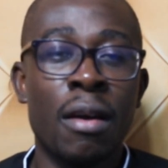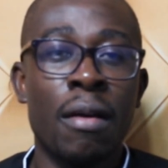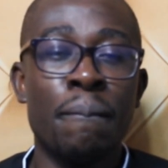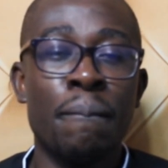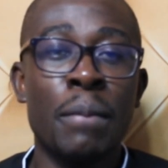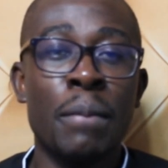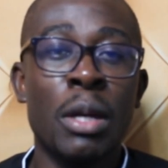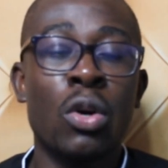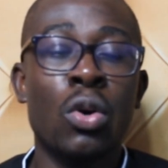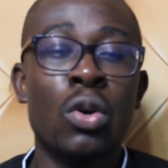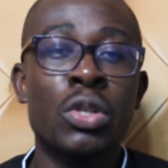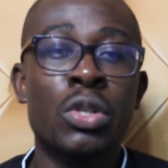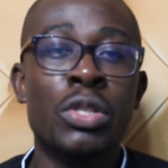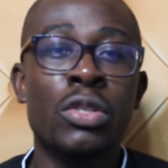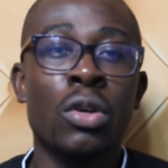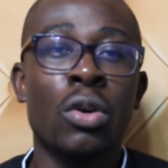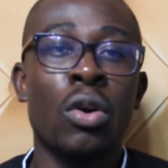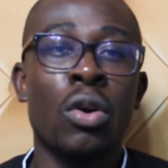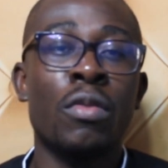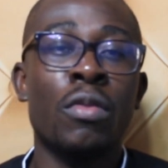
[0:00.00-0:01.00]
because
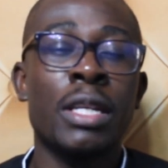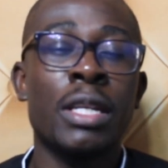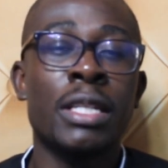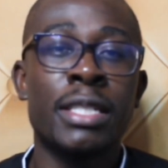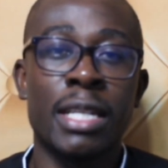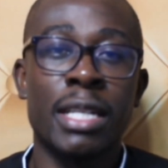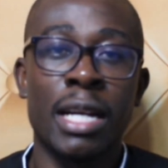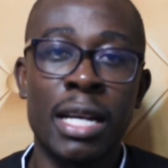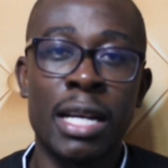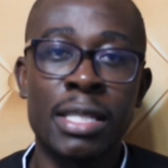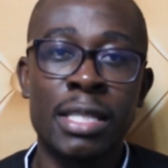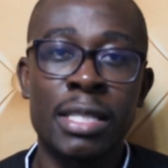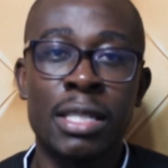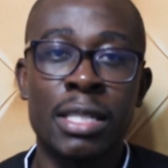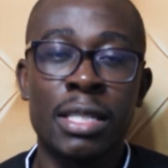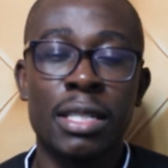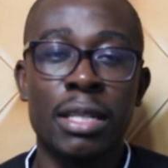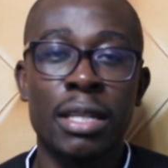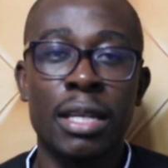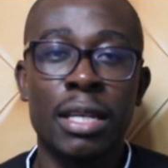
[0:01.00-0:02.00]
of the
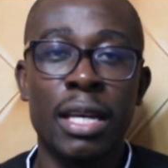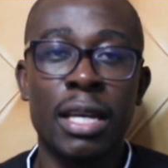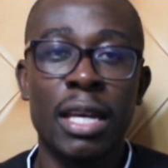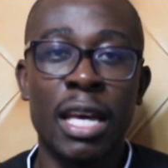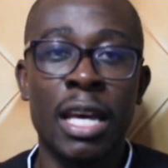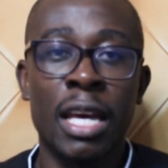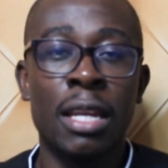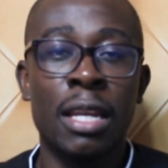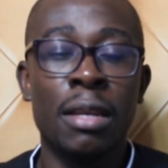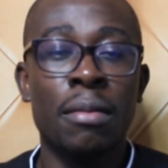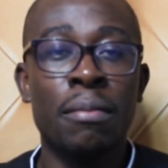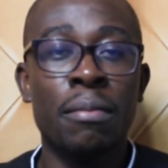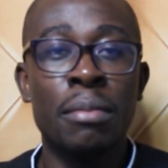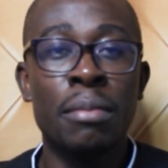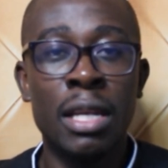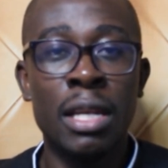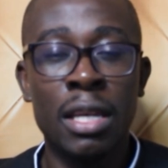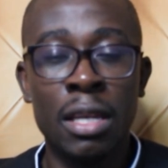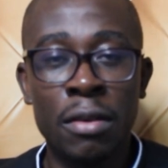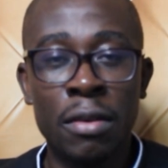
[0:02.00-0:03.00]
trust and
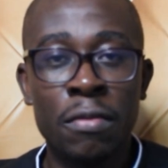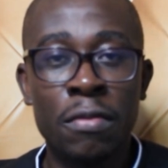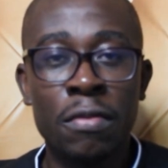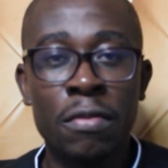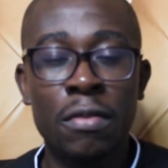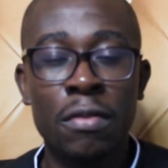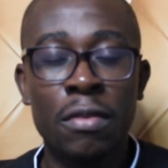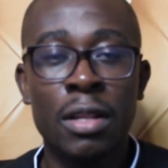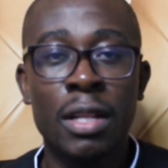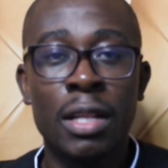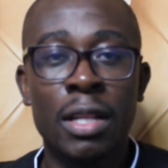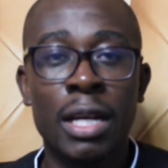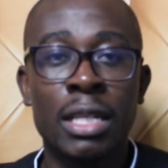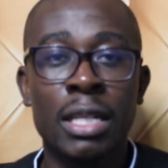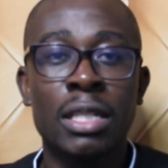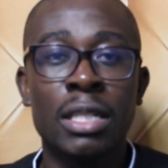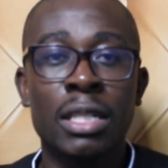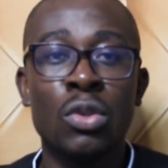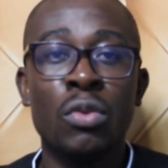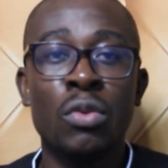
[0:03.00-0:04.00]
belief
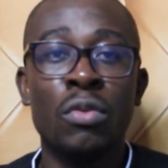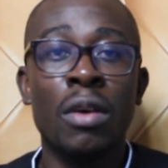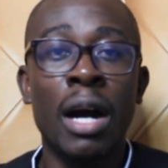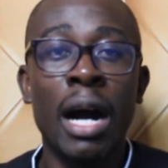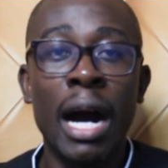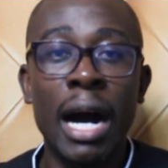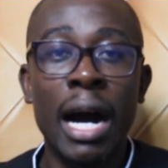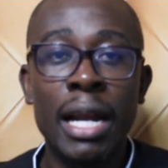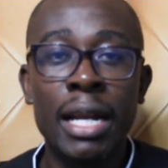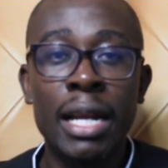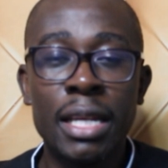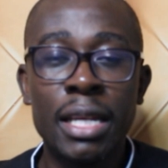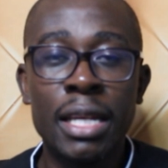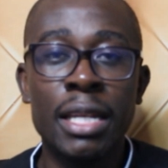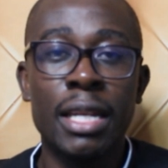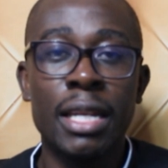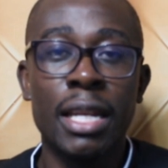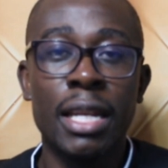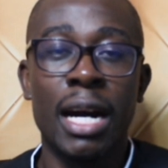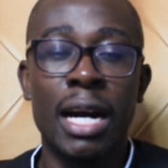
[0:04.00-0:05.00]
that you've had
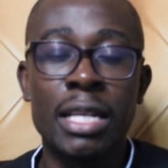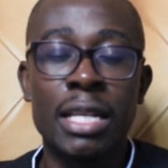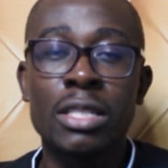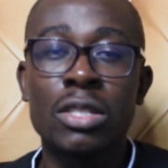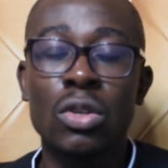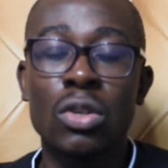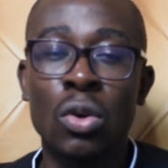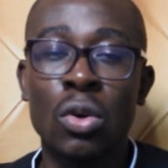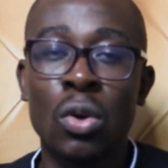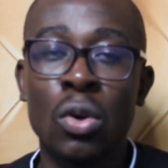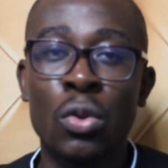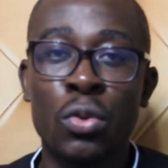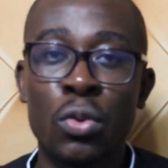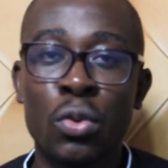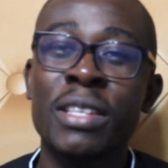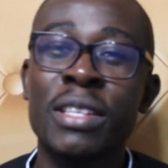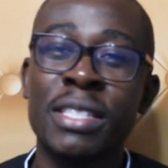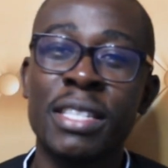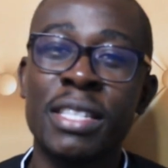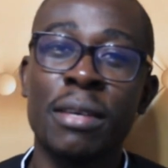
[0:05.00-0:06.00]
in us all through
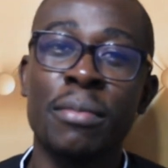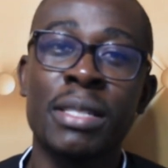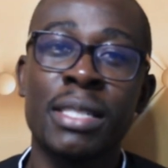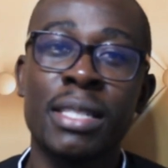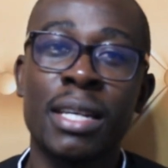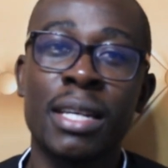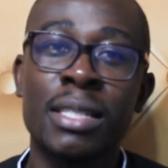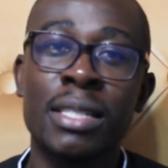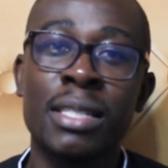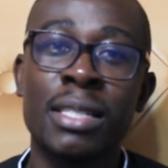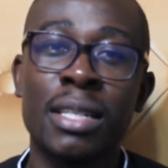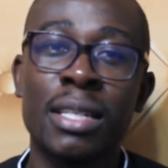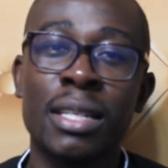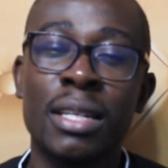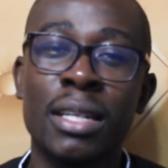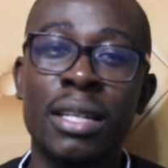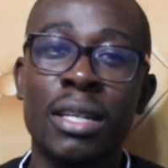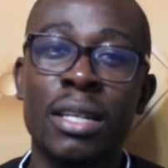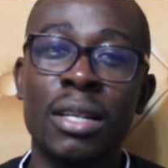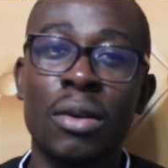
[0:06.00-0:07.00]
the semesters,
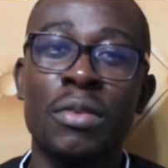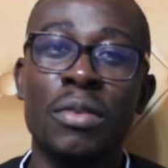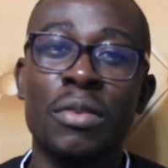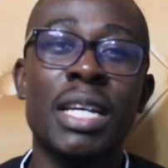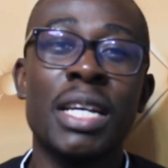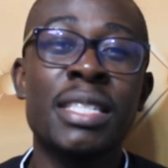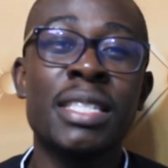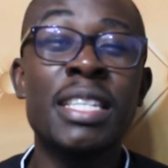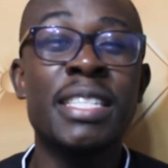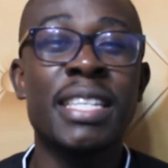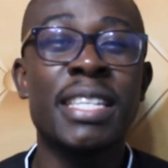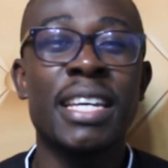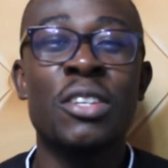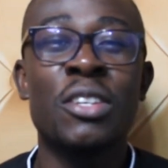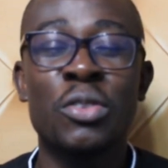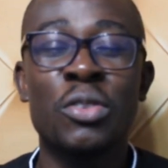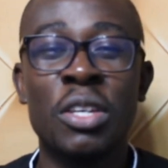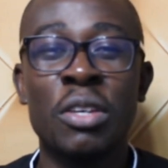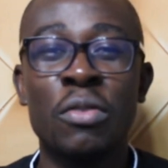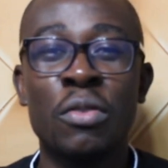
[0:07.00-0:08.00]
we just decided
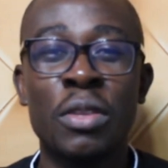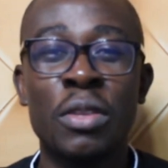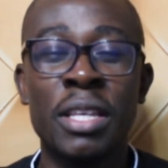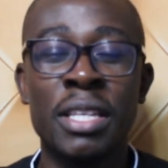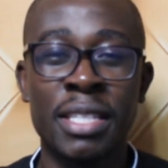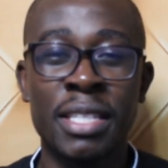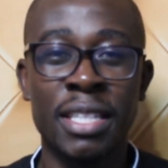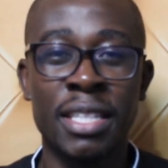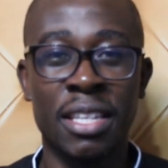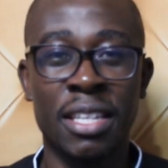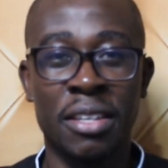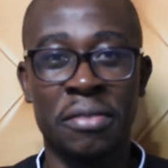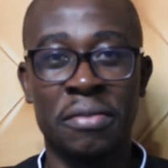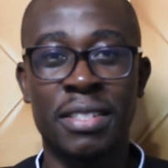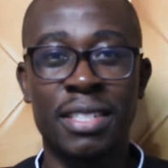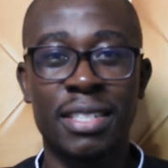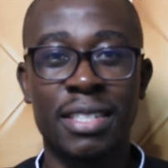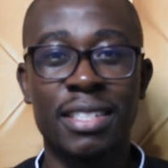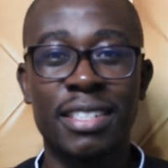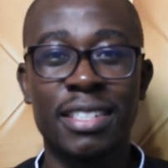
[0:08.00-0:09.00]
to give you this
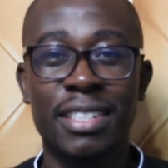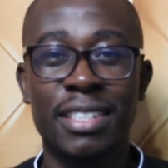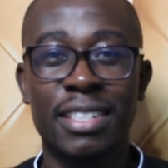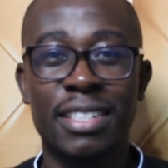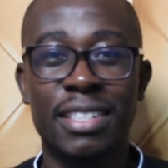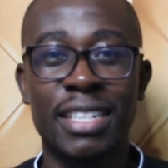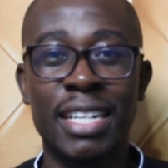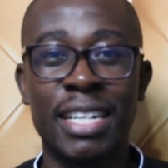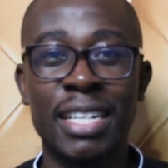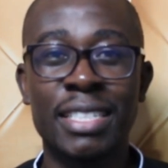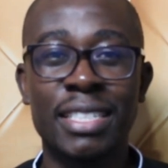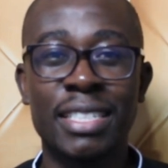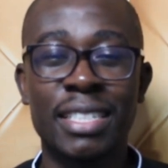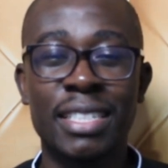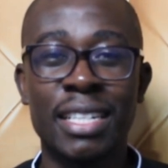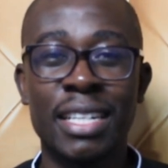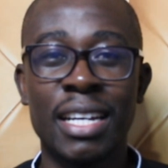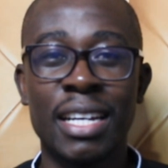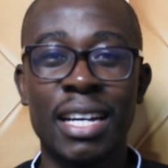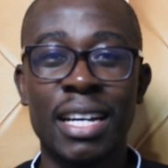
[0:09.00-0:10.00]
gift, right?
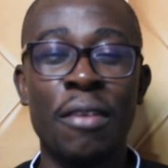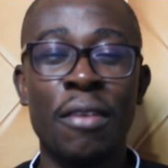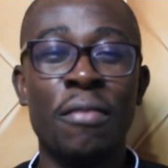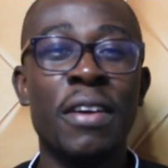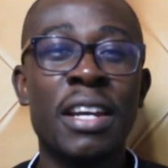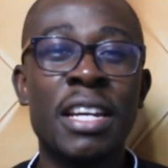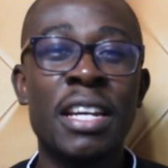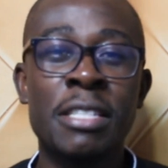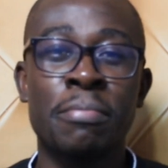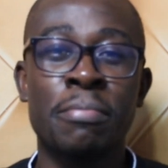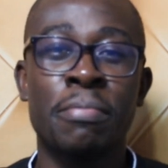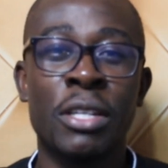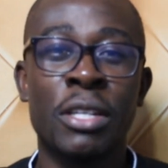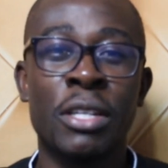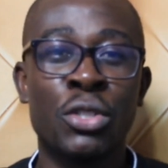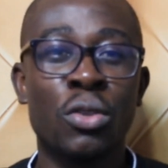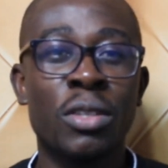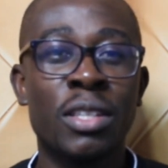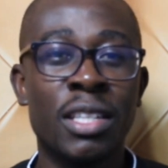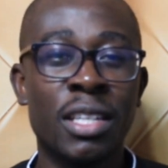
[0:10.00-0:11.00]
A very
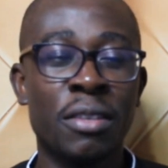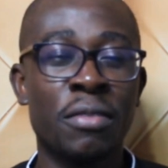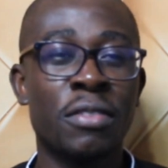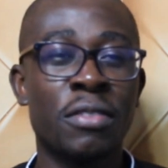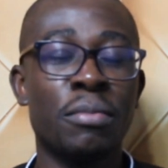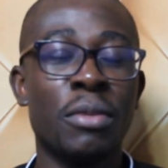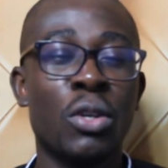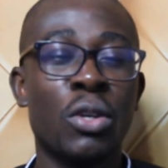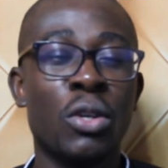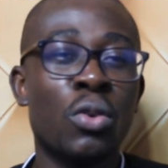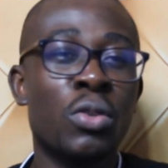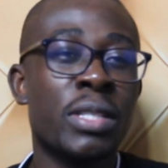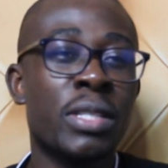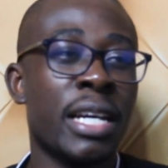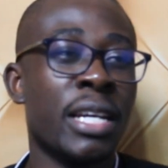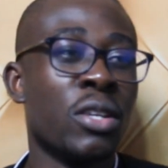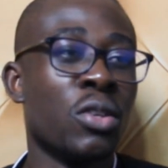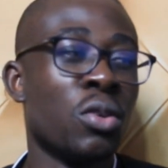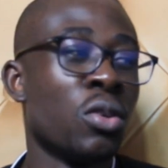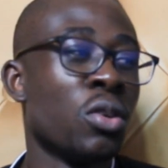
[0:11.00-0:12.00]
special gift, because I
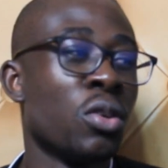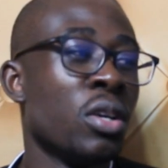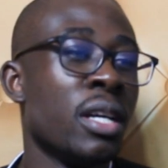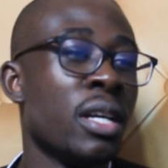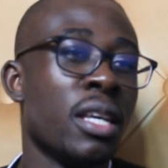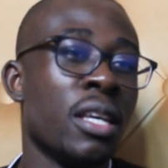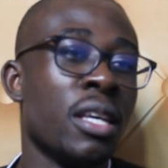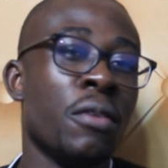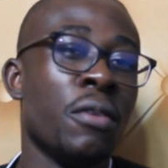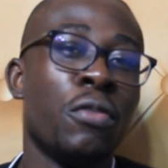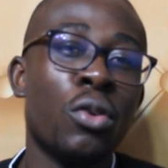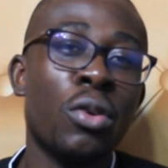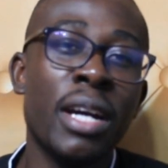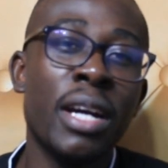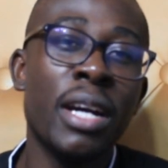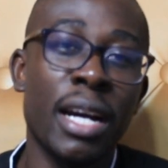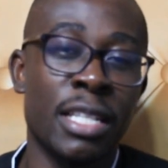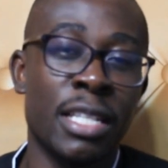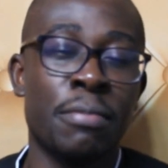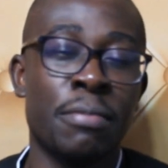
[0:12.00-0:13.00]
know if you
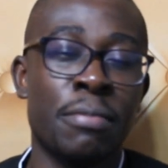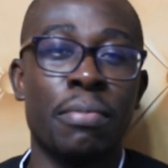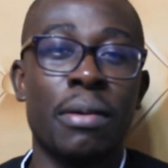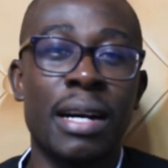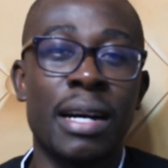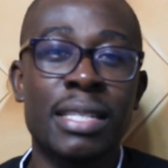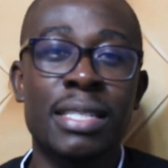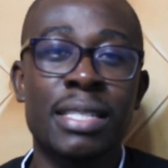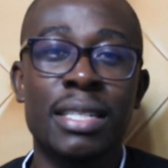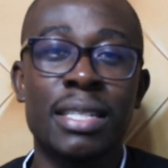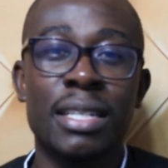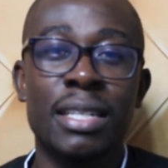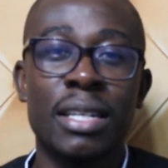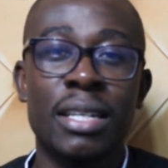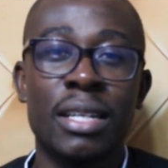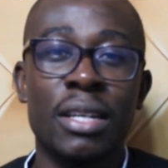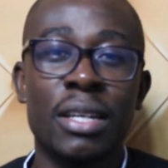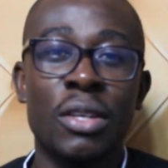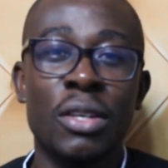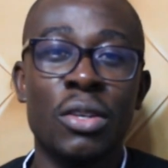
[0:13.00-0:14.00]
guys pass,
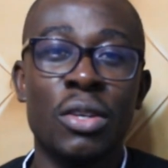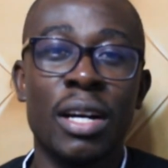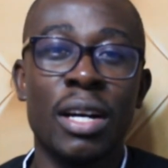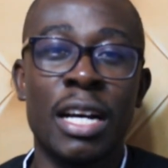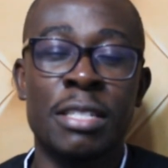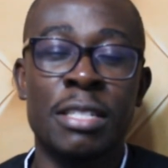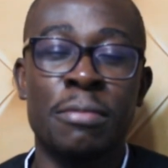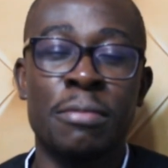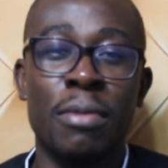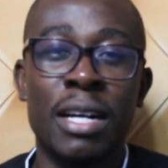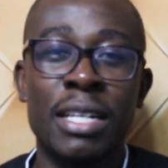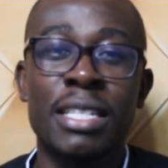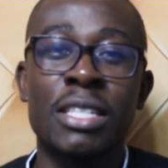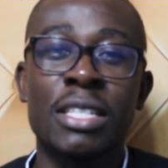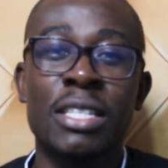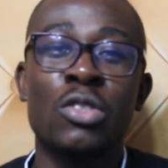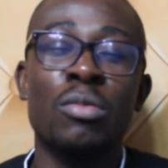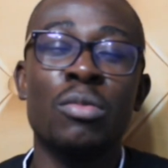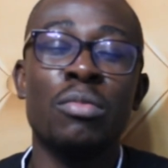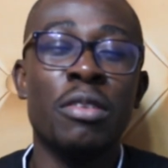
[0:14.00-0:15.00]
as much
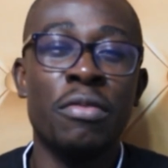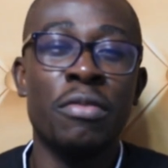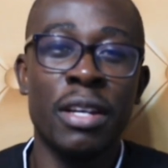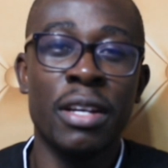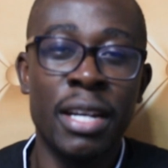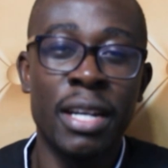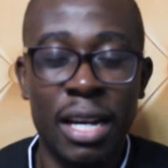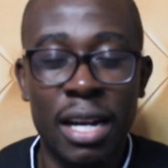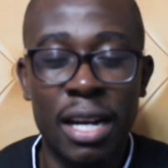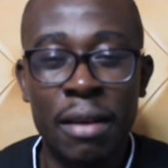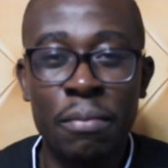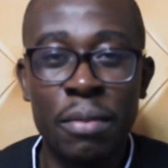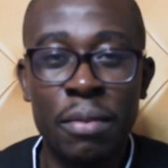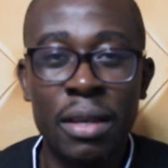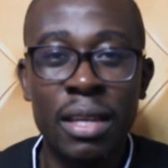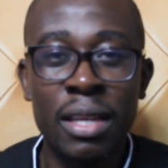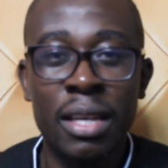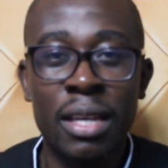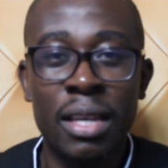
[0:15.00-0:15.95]
as you'll be very happy,